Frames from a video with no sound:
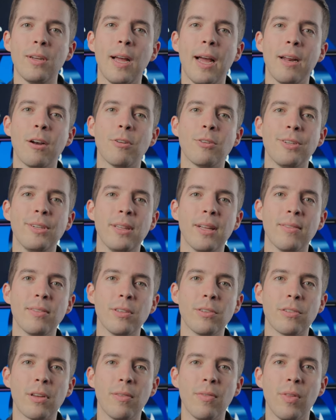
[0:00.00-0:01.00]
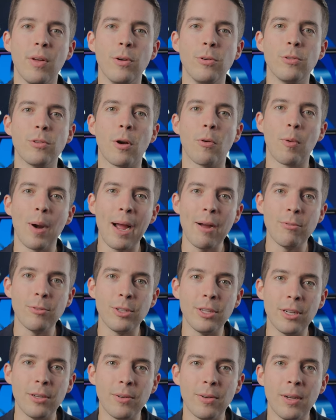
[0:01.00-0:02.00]
energy levels of those around
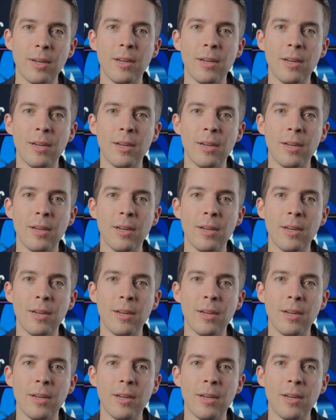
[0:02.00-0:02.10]
you.